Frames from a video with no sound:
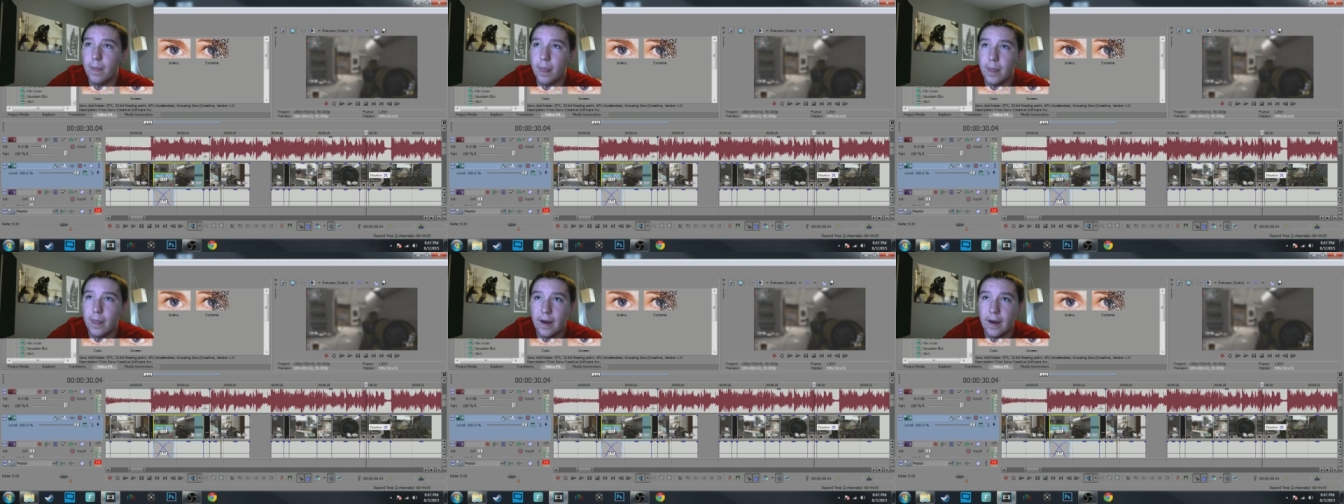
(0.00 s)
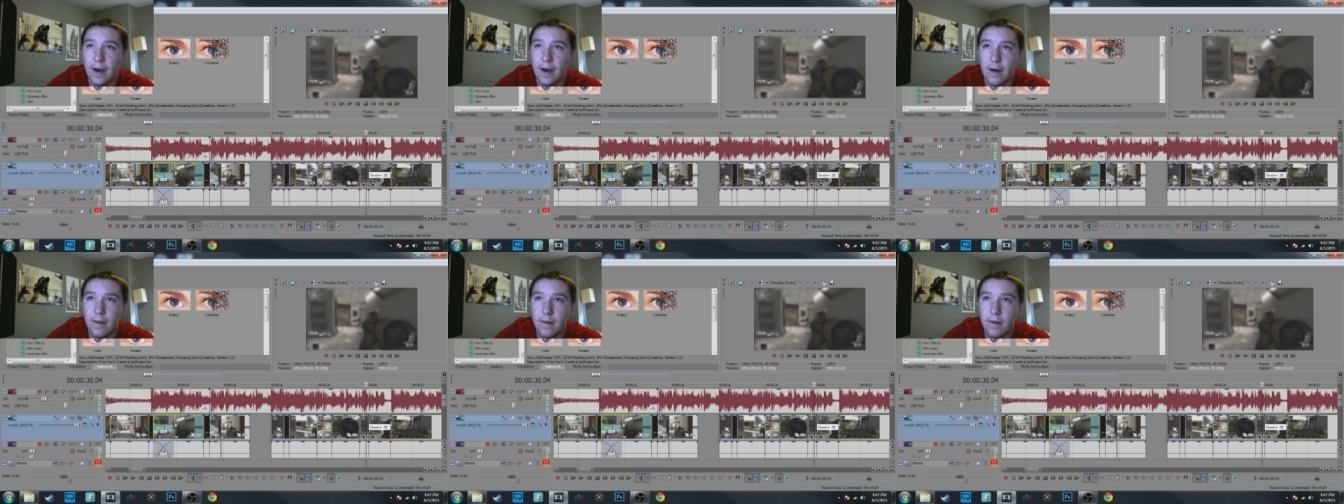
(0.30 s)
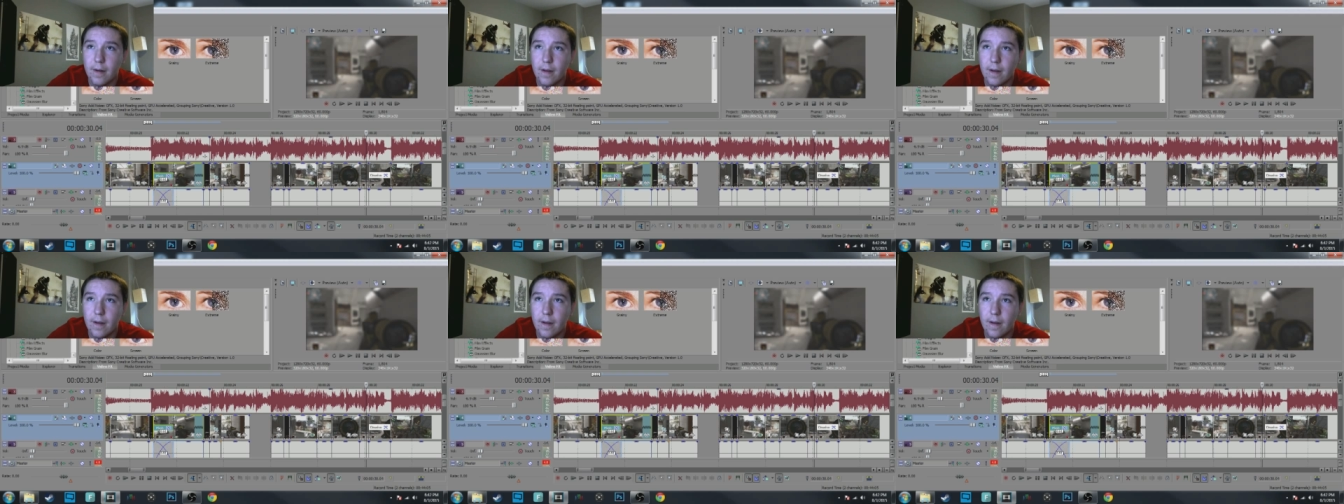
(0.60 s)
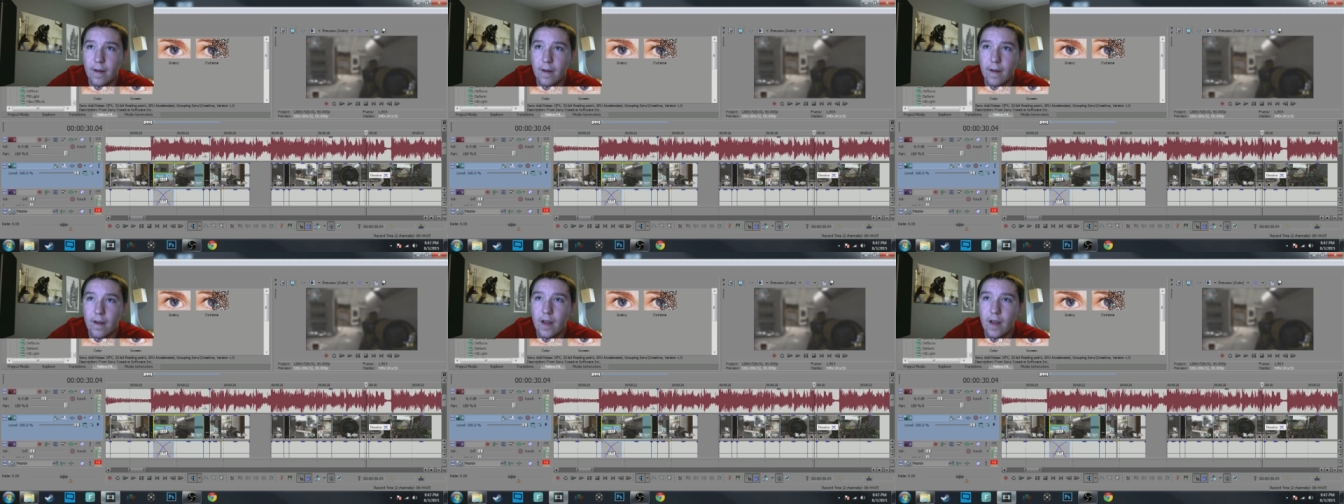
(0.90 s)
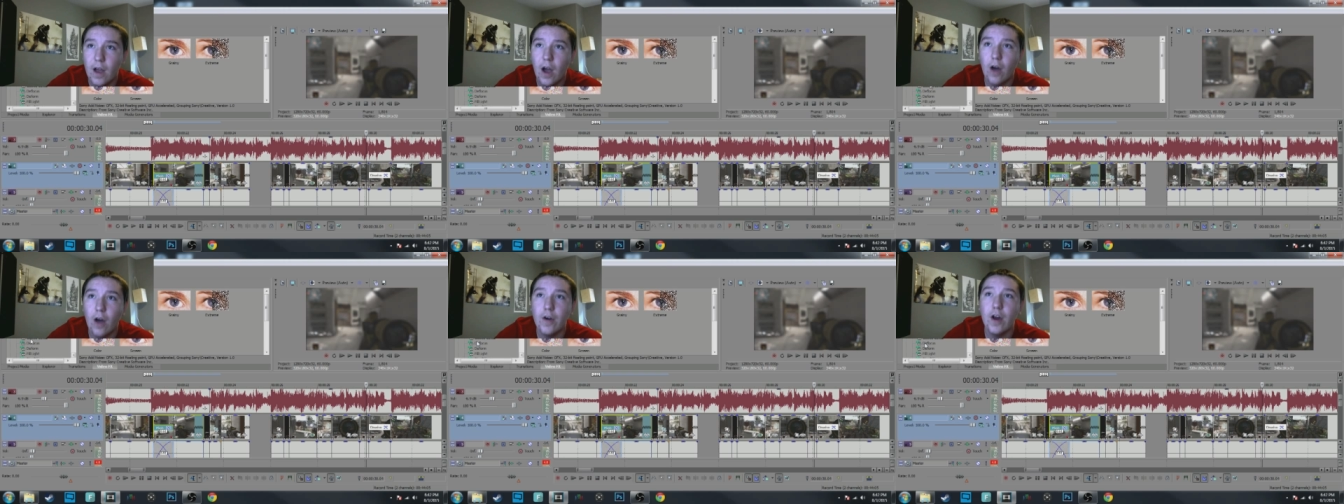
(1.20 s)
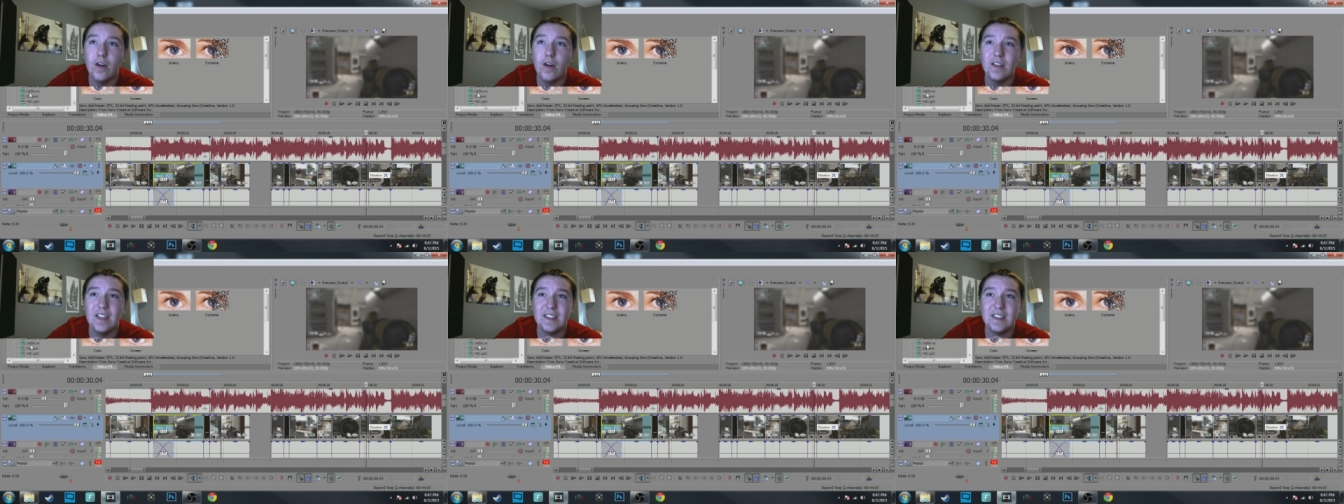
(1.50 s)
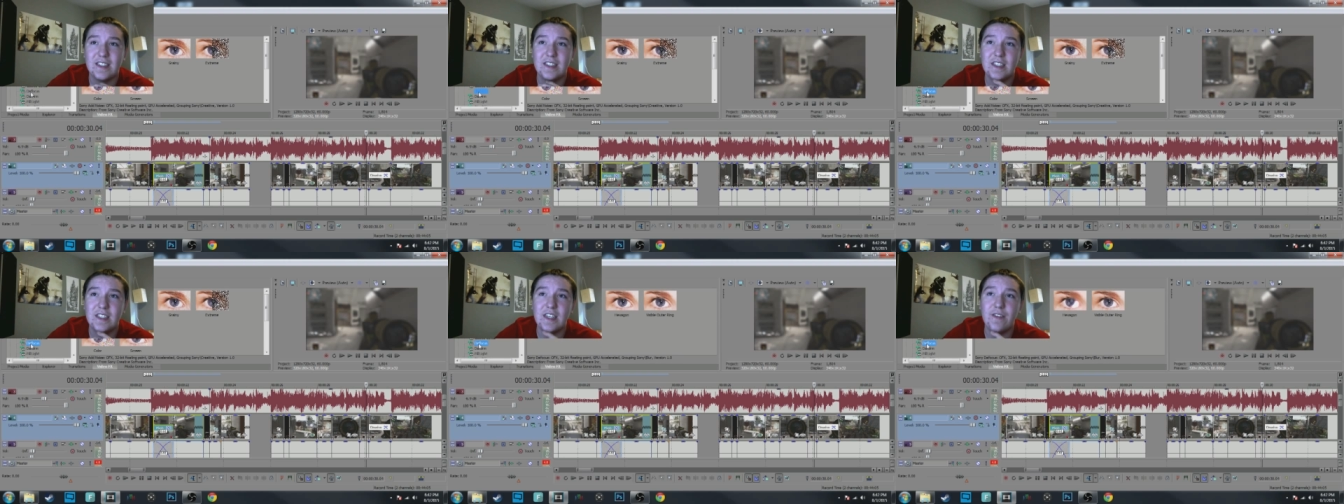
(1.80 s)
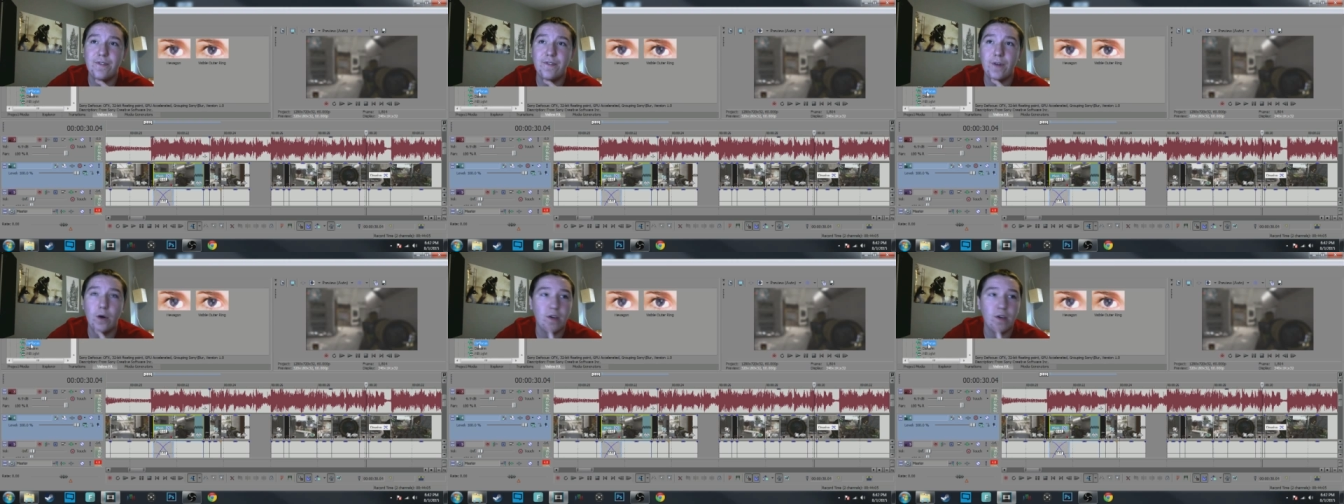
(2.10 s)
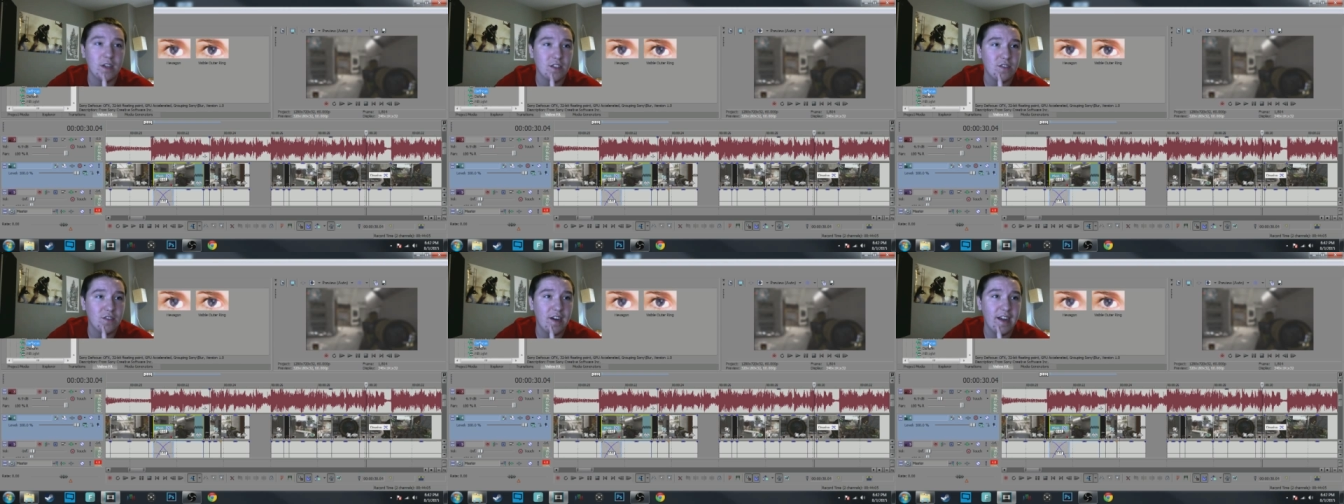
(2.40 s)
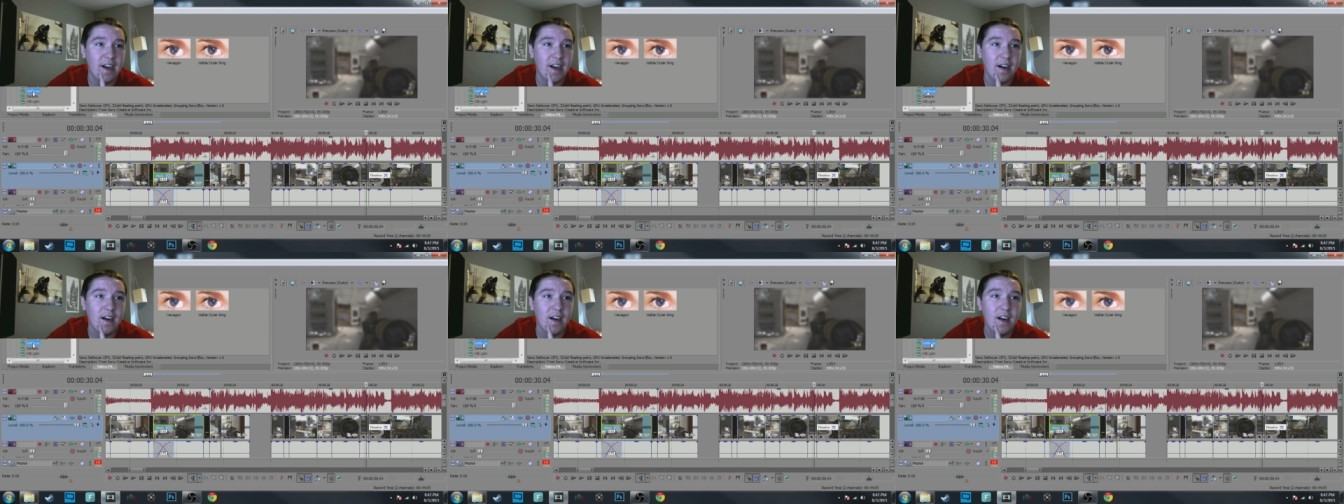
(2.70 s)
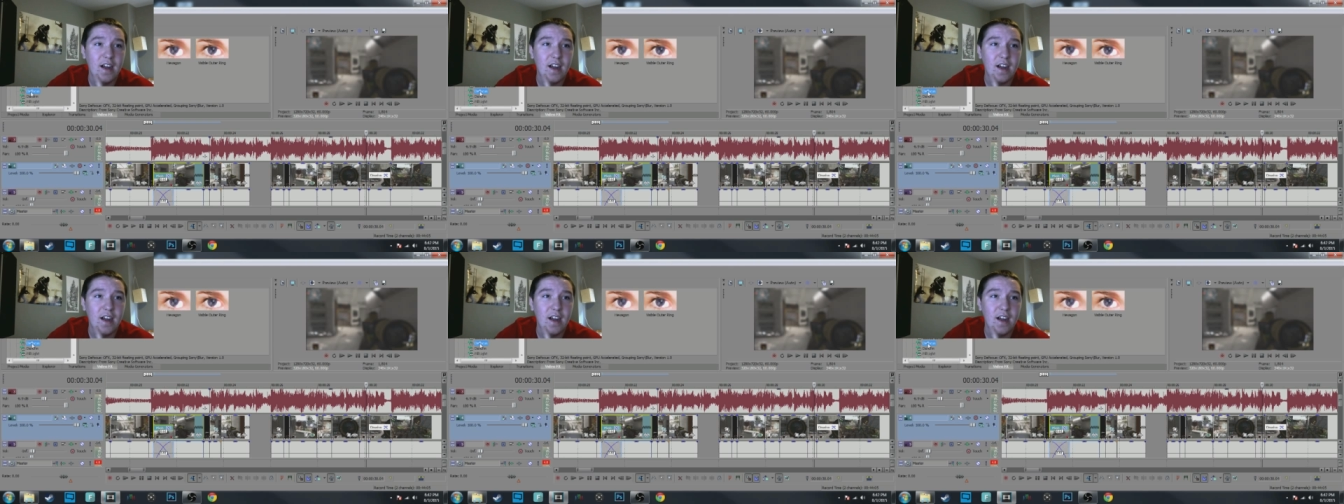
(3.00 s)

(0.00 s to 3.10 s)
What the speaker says: Here. Oh no, it's defocus right here.